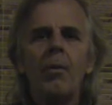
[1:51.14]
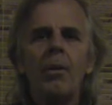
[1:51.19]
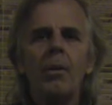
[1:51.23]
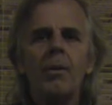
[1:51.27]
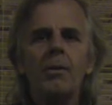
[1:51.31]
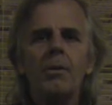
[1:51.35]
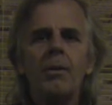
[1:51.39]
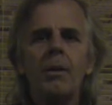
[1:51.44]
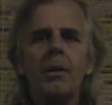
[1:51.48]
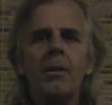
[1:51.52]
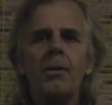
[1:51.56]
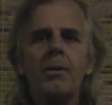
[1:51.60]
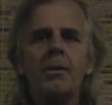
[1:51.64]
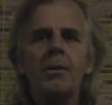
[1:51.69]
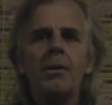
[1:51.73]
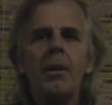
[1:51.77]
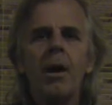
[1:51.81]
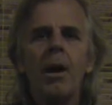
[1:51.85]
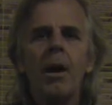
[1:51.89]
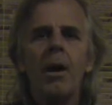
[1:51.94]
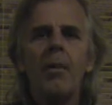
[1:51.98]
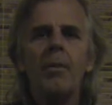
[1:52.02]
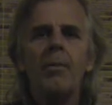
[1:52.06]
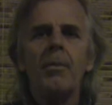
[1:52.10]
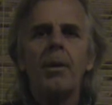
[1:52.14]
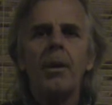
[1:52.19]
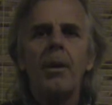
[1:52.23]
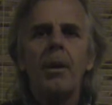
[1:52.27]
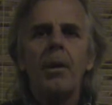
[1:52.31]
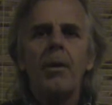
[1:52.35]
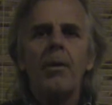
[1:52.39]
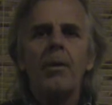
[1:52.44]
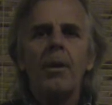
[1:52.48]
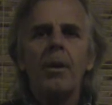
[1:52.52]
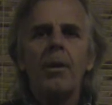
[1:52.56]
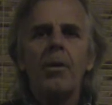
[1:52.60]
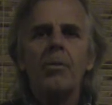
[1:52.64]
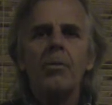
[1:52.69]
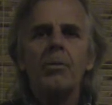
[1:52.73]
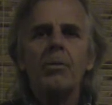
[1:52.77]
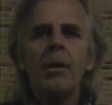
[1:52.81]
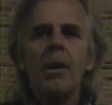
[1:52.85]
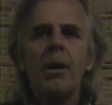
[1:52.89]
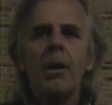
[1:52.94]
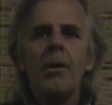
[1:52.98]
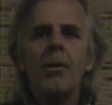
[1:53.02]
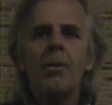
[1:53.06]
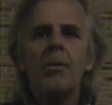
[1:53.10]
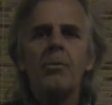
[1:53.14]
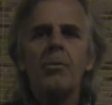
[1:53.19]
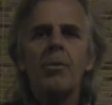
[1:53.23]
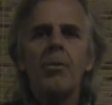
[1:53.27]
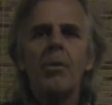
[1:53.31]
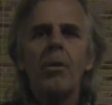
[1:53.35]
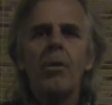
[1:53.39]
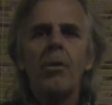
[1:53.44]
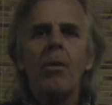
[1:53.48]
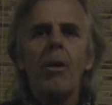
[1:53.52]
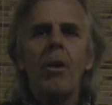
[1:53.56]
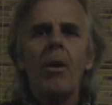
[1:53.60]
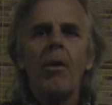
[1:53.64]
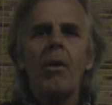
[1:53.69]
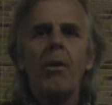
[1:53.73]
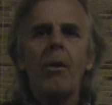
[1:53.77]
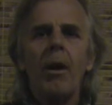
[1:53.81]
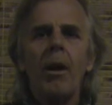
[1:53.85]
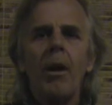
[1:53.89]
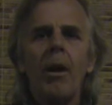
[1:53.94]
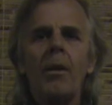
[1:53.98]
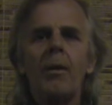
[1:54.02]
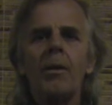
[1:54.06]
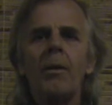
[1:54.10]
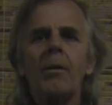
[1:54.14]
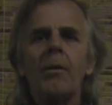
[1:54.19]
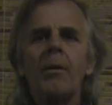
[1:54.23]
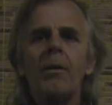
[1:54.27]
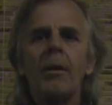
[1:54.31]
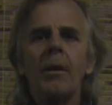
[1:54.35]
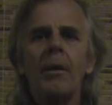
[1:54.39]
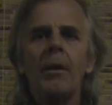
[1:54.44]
Once that stopped, those layers were no longer added,